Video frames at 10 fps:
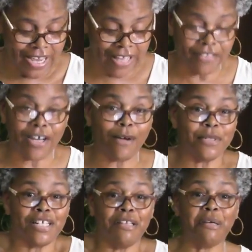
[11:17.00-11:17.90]
I thought I
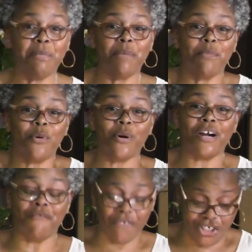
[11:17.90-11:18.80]
was a little bit more
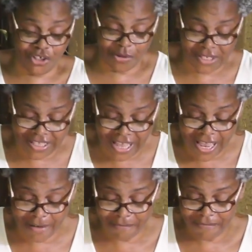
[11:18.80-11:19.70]
original than
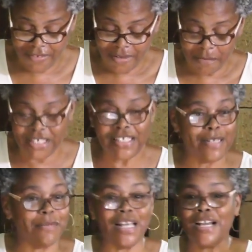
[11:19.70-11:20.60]
that. But it
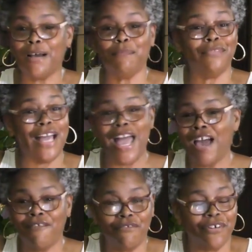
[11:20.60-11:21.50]
seems like I'm the
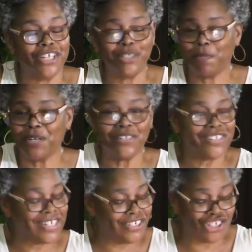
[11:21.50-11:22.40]
average
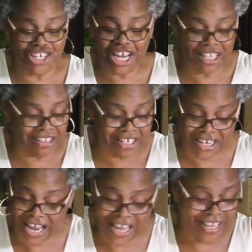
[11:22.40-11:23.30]
person, Janella,
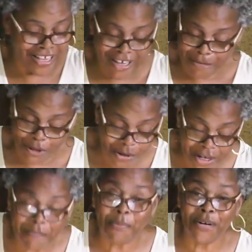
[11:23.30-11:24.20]
and I
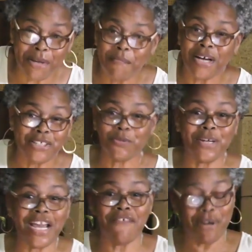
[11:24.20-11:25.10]
doing pretty much
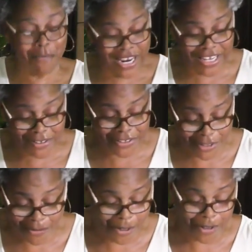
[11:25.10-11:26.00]
what everybody else in
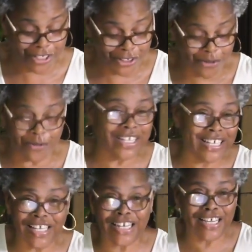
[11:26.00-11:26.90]
the world is doing,
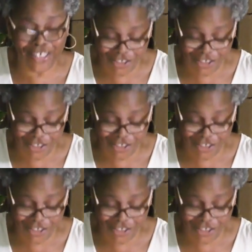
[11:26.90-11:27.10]
getting a